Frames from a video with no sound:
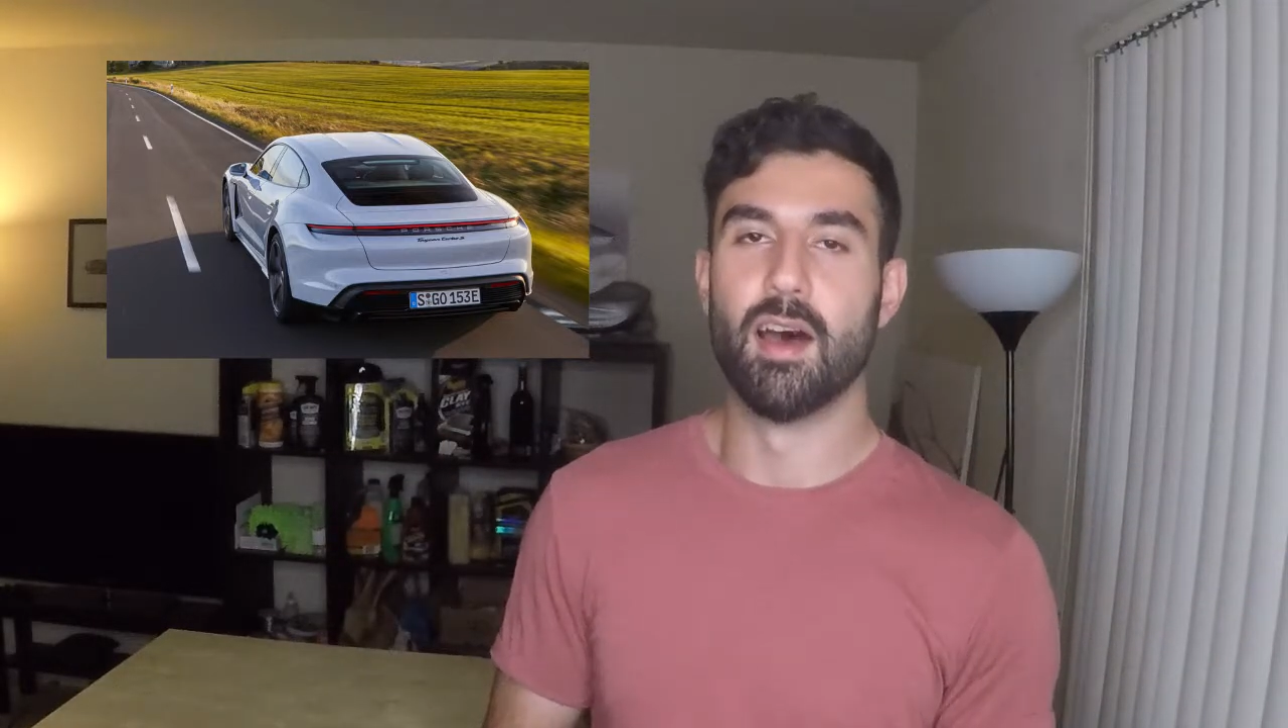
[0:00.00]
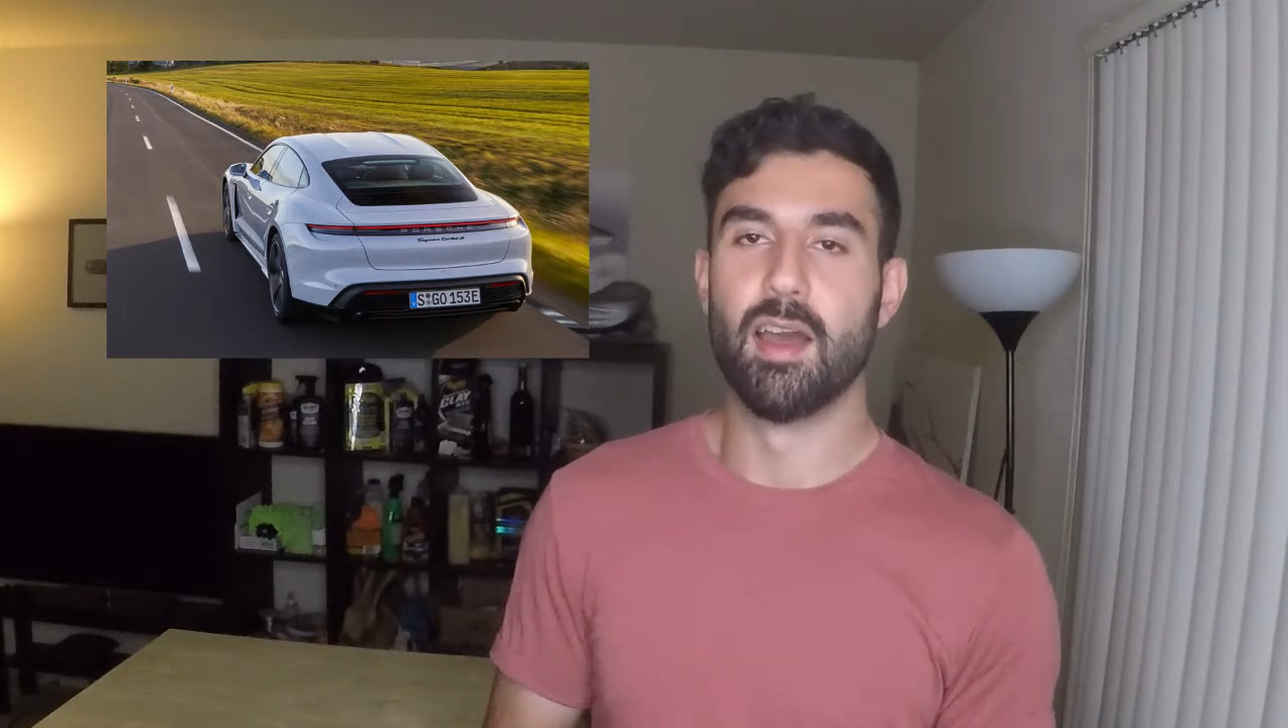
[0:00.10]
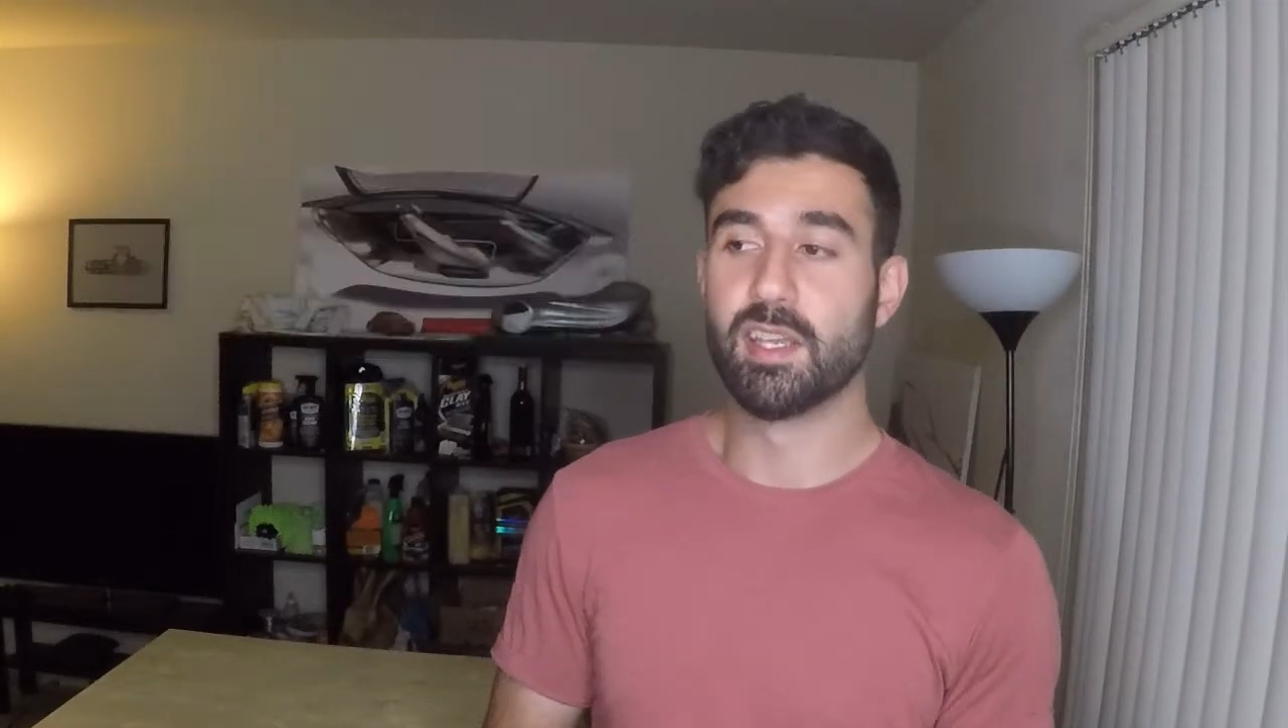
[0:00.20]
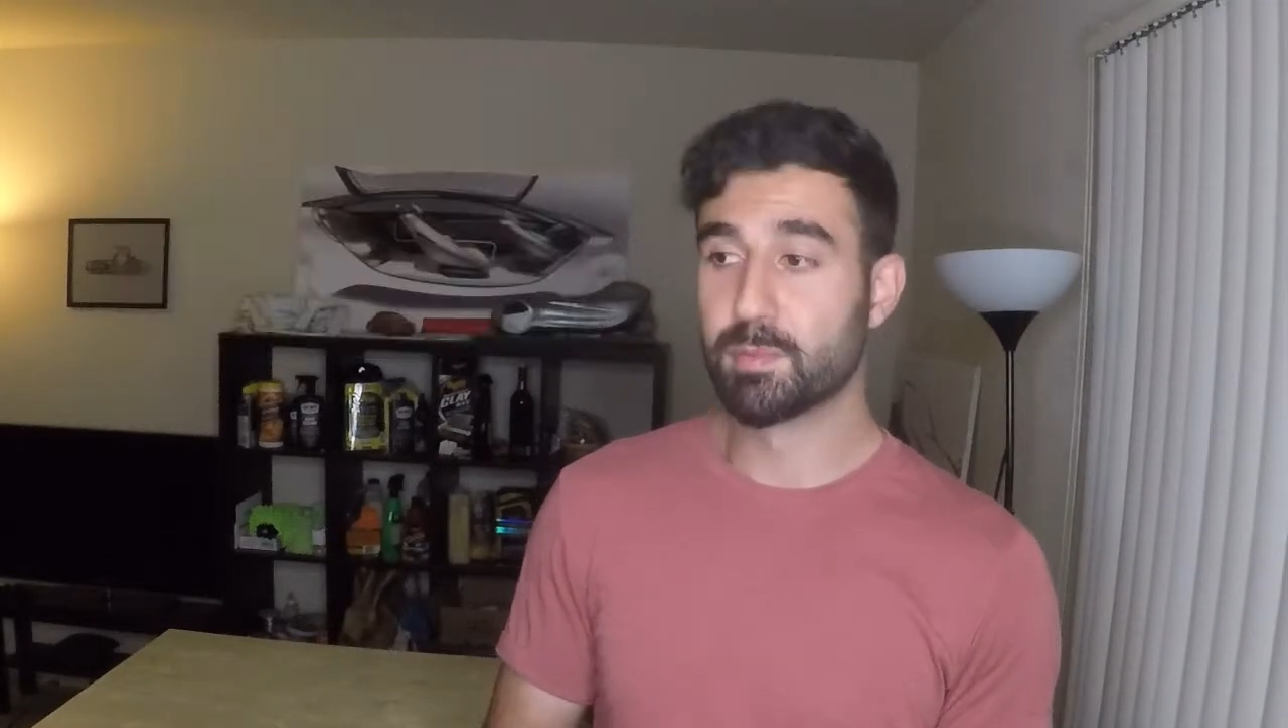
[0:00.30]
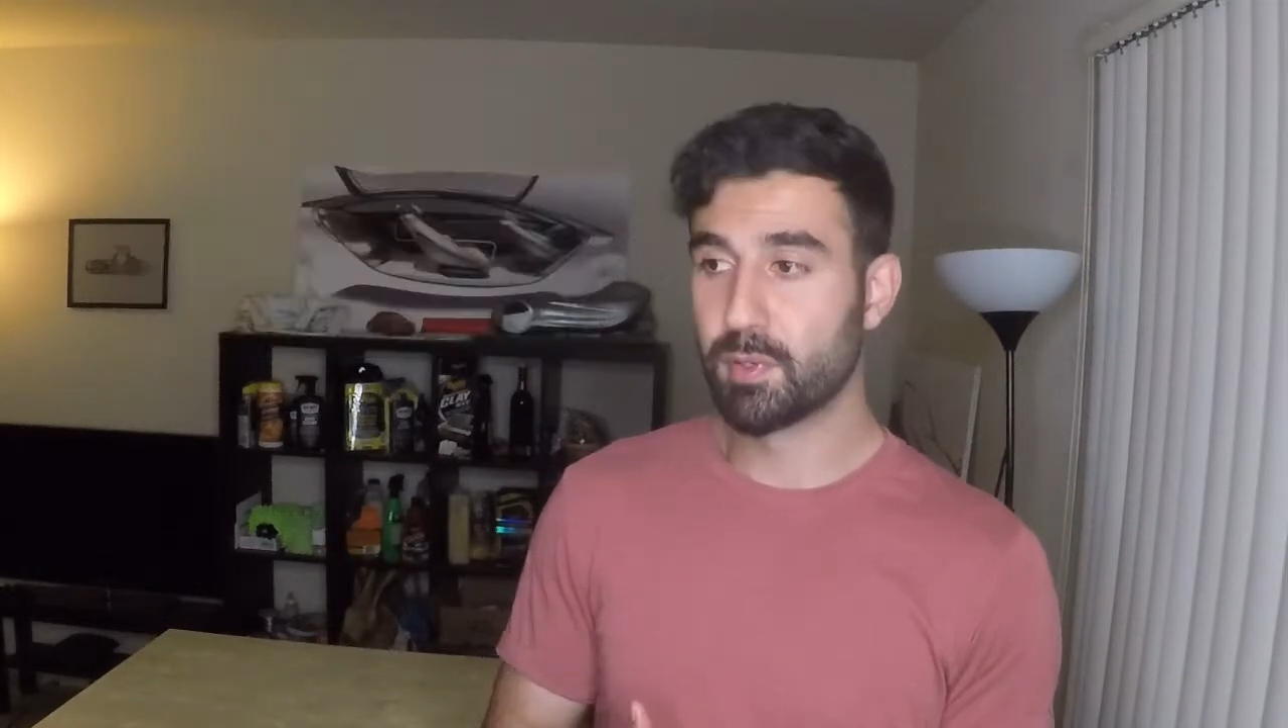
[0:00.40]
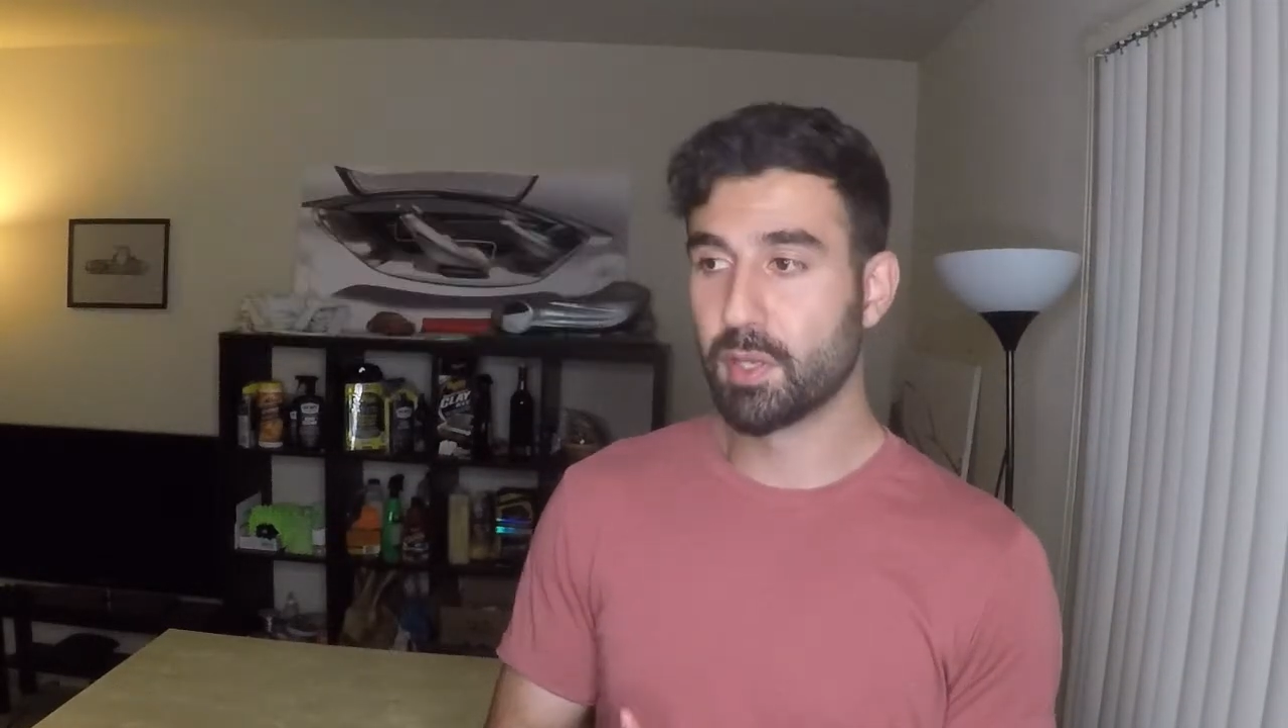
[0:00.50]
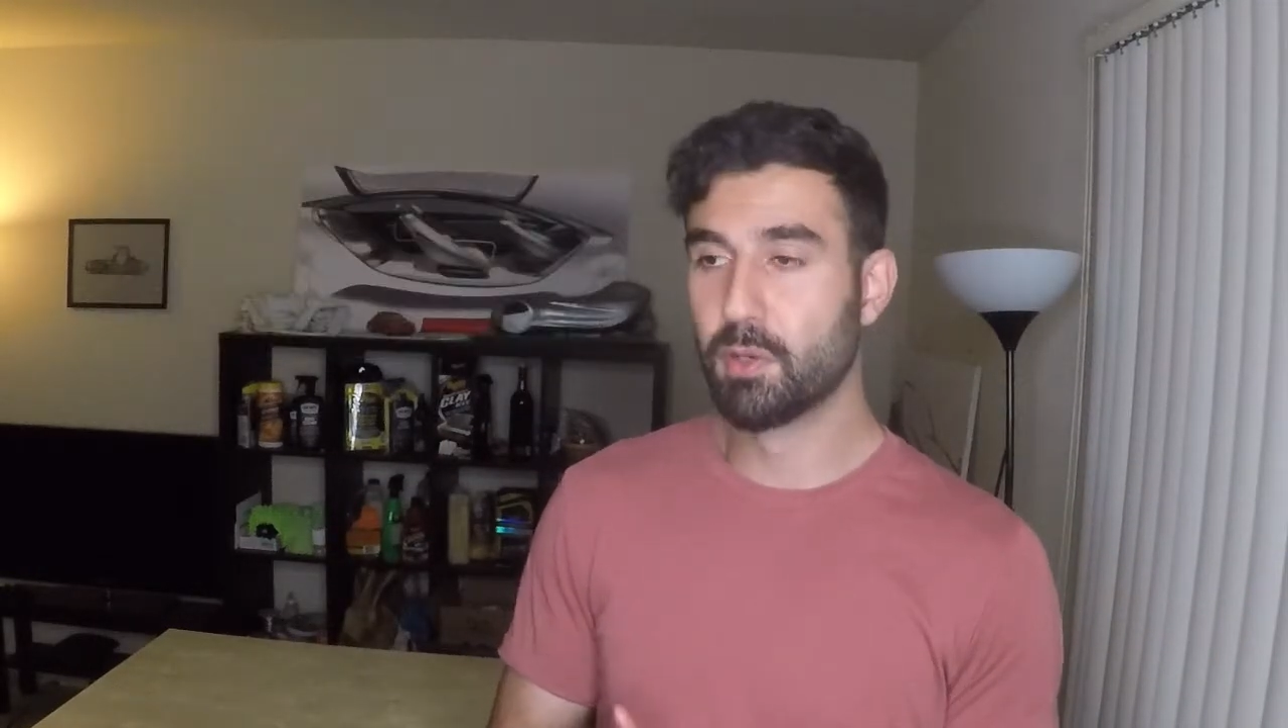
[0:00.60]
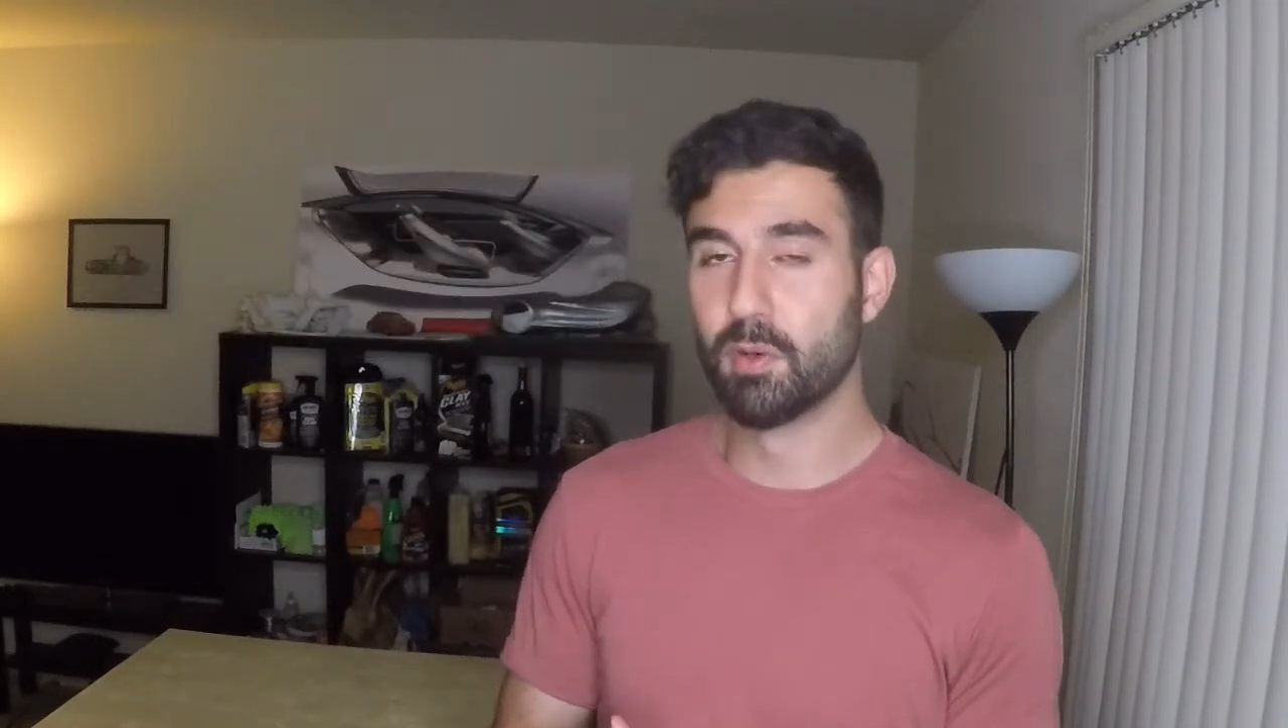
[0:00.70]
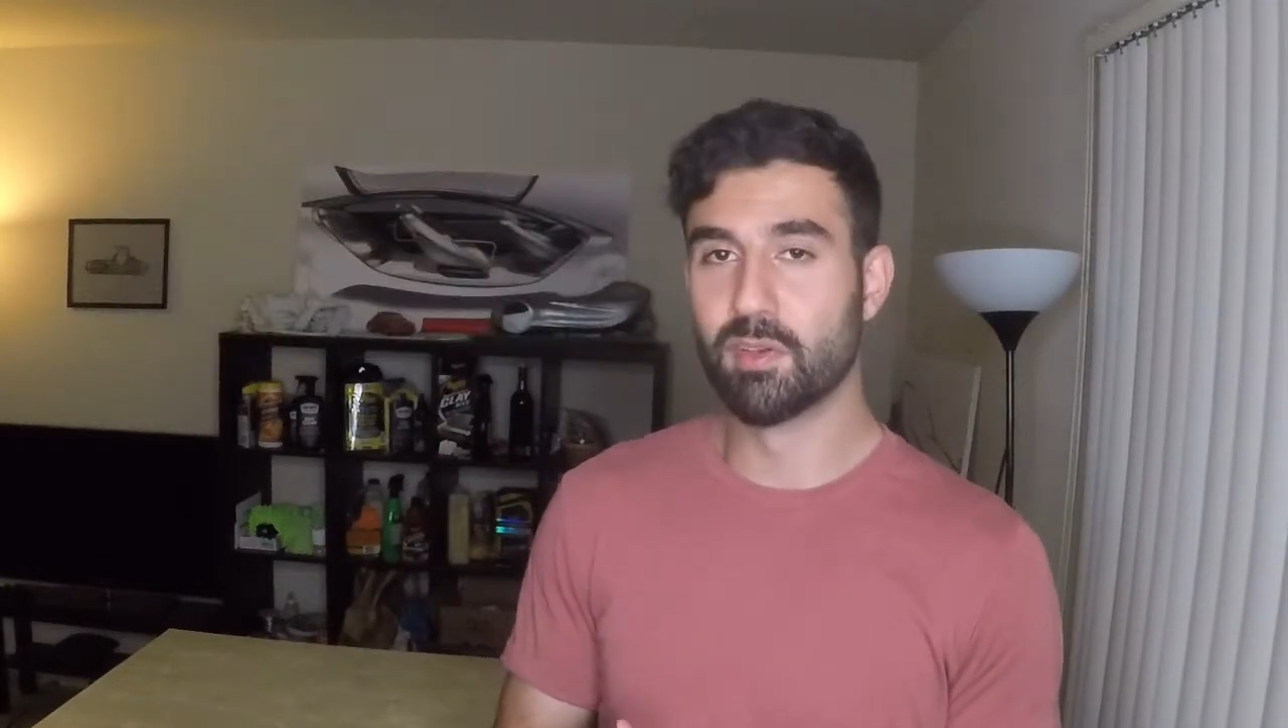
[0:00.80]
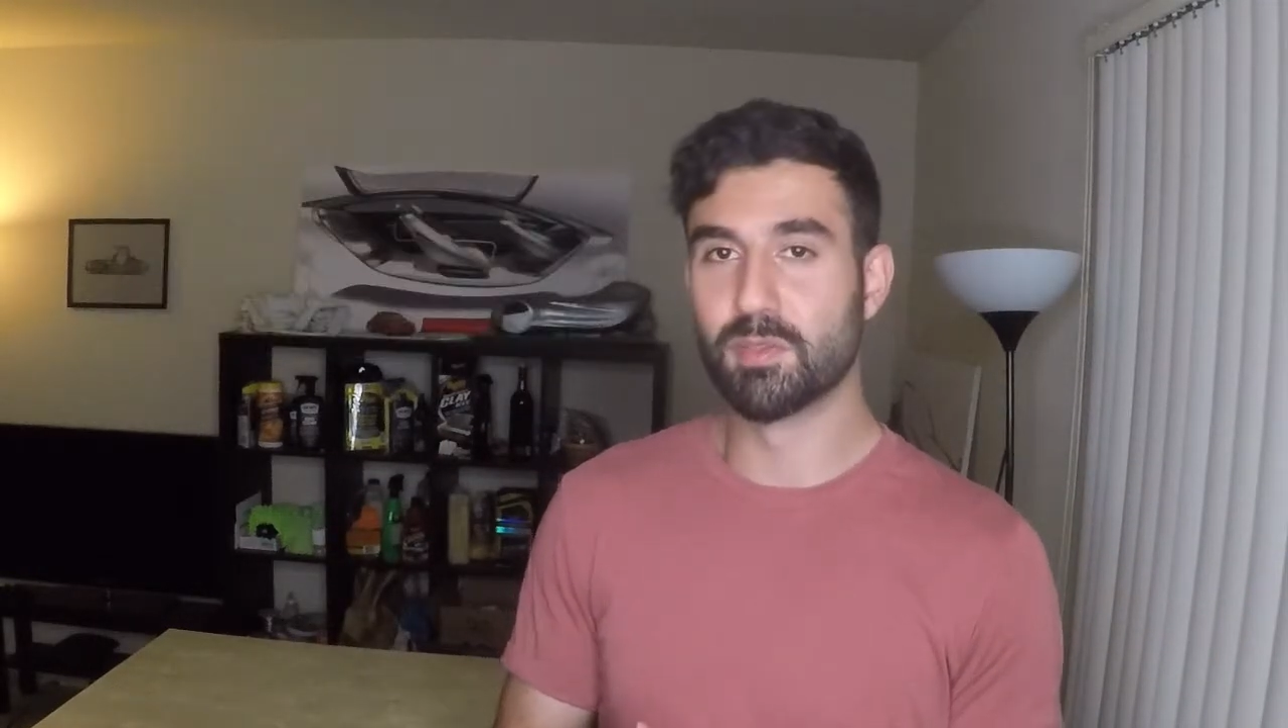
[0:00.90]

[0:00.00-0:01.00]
is pretty cool